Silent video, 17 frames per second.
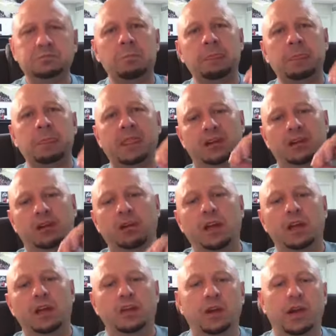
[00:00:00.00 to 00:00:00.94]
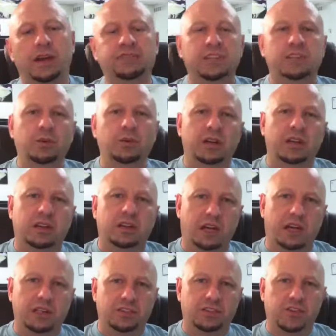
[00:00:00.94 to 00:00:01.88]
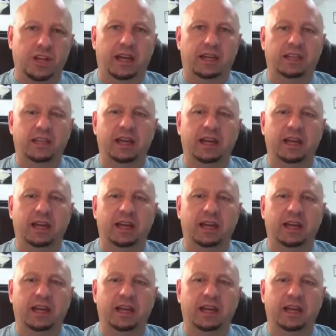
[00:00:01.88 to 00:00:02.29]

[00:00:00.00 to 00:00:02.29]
you know, you have to do a gut check